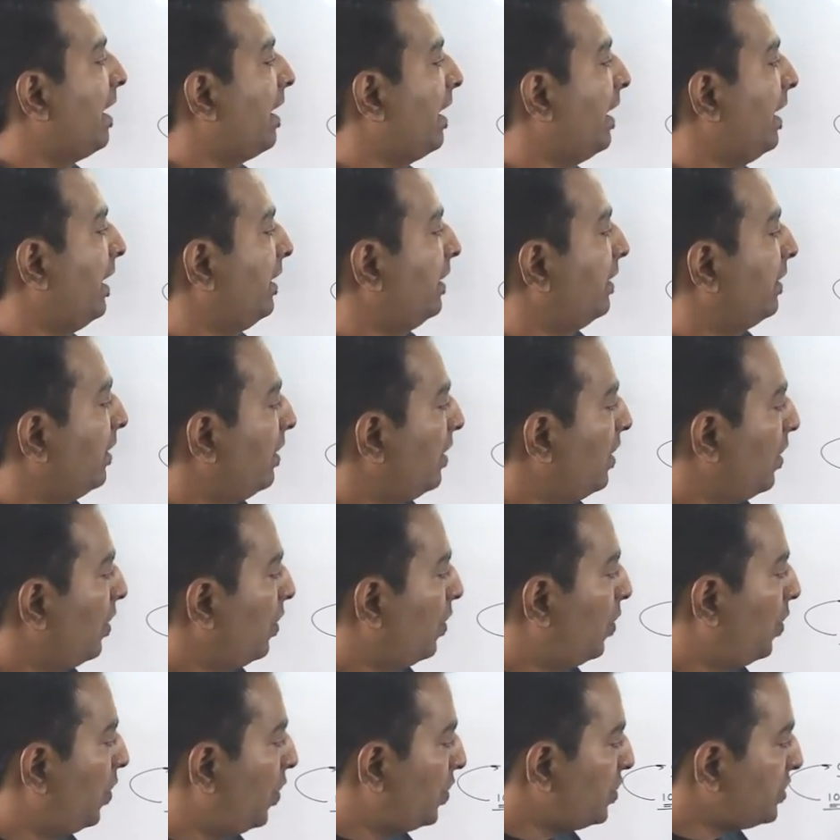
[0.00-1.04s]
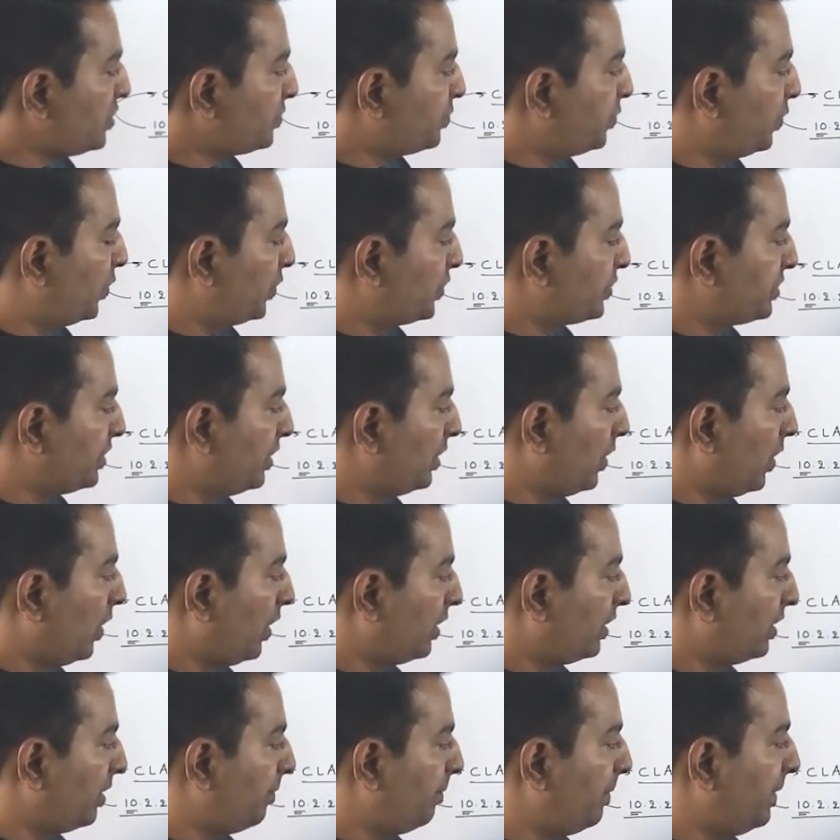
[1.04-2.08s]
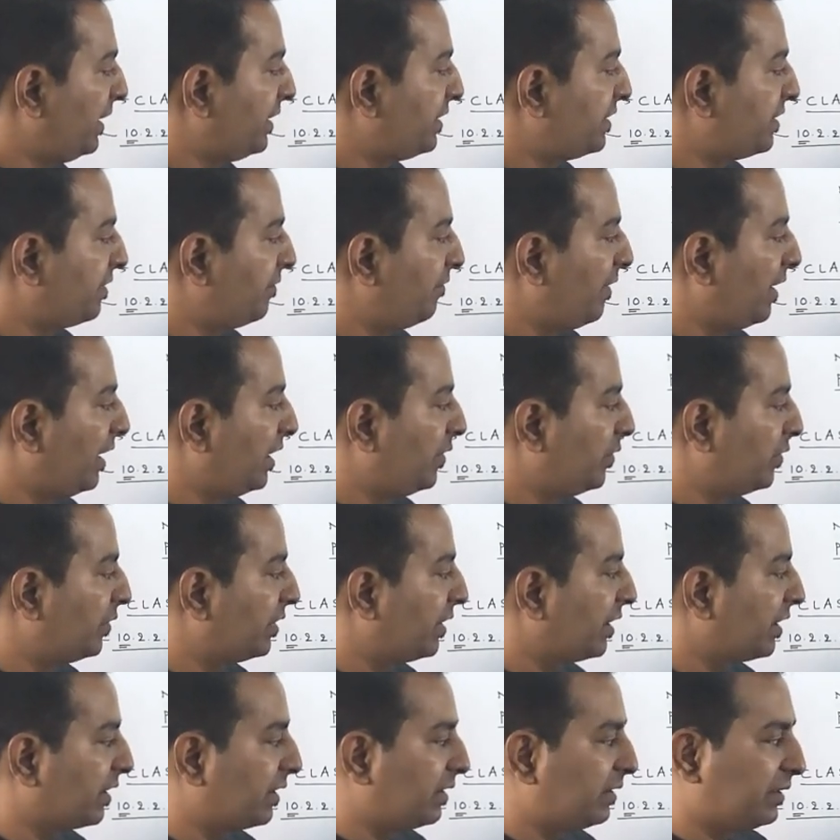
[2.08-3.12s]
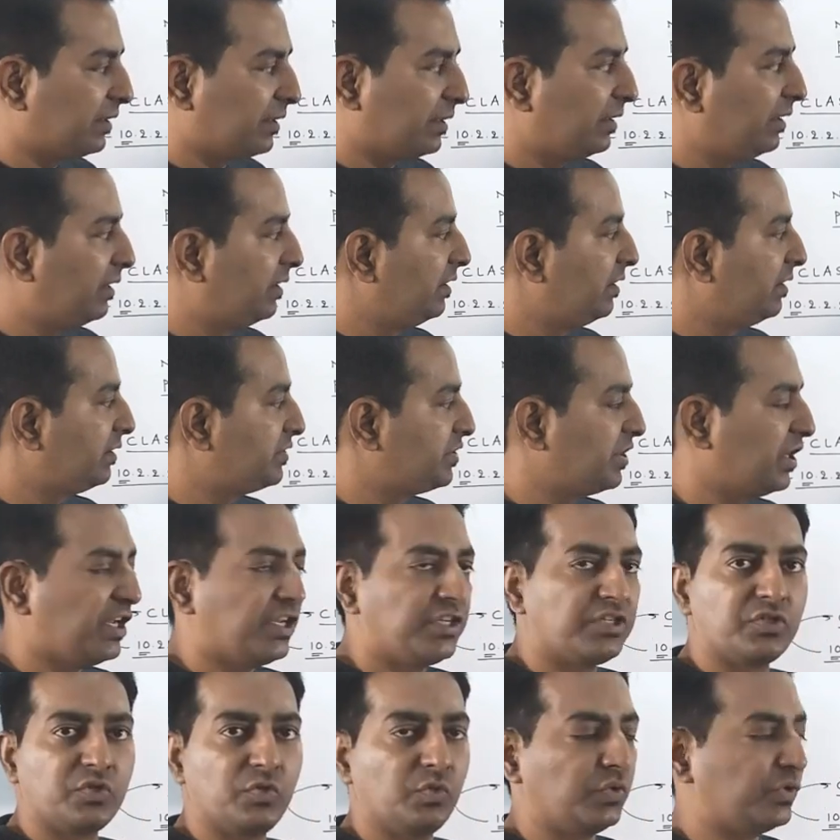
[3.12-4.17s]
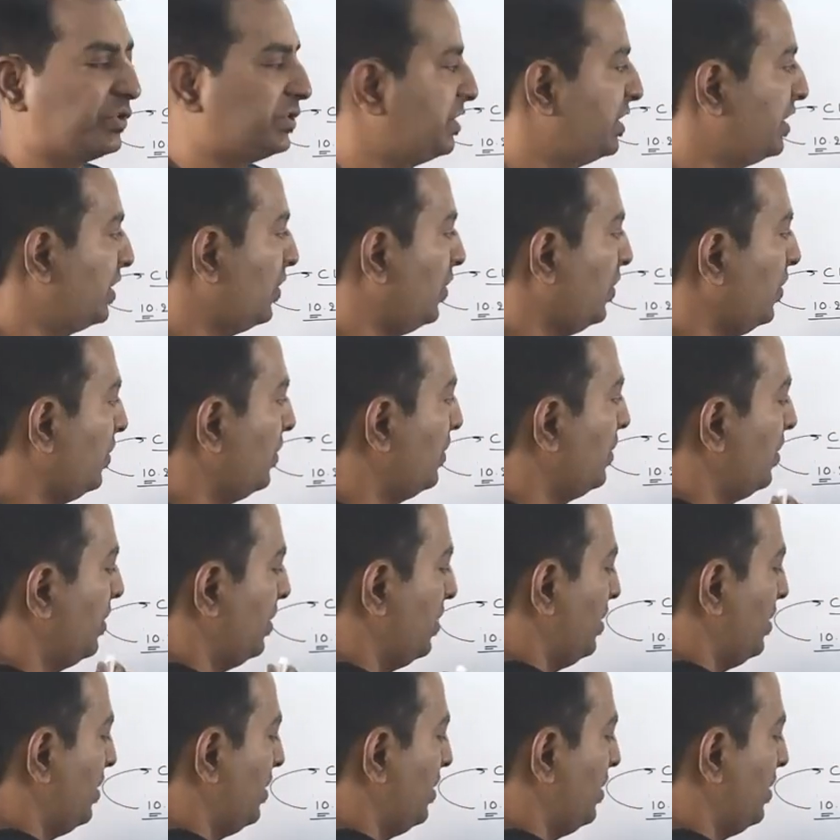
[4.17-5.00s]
and host portion, all the bits values are changed to 0.